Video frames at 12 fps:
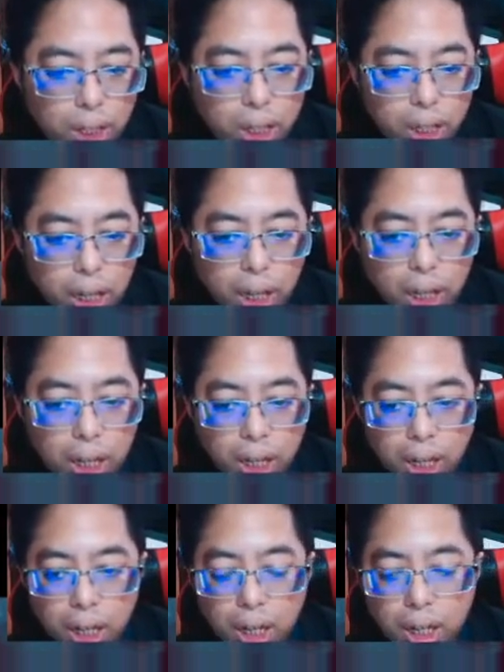Okay,
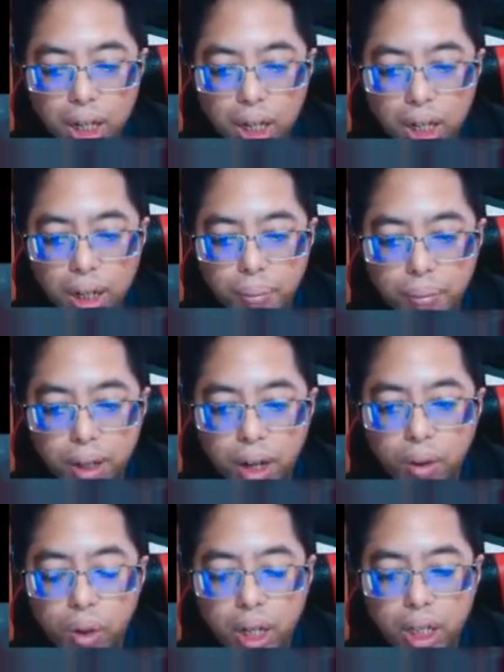if
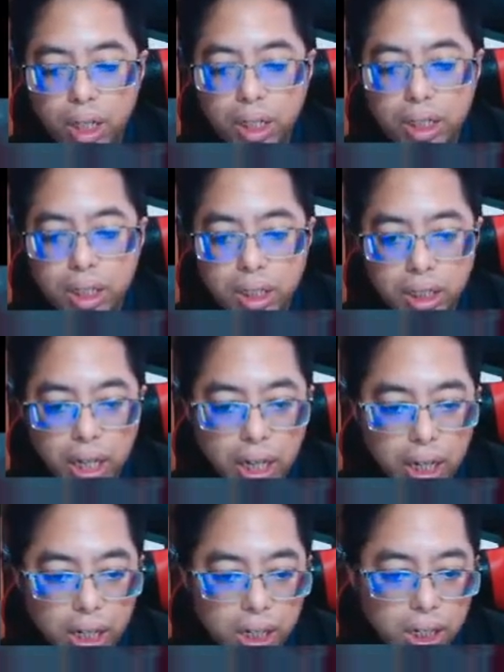you look at this is a
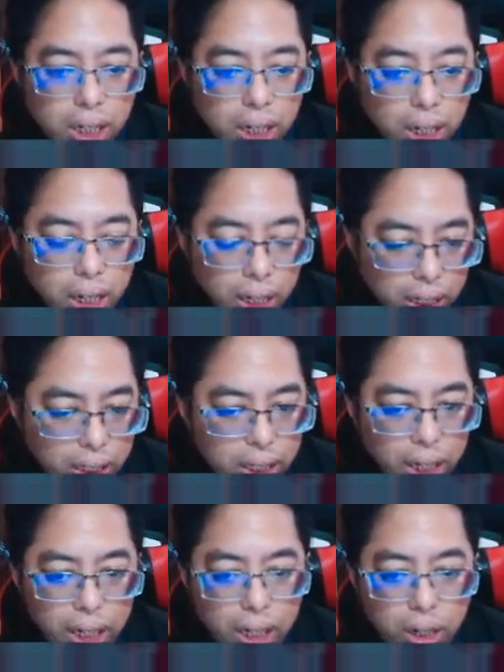dandelion. Okay, this is
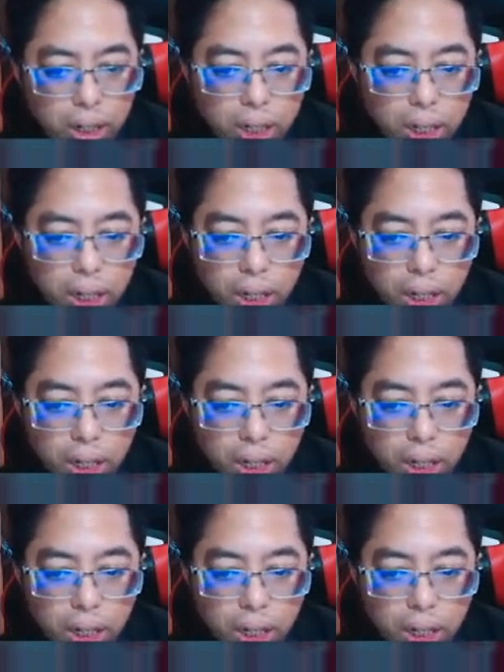dandelion.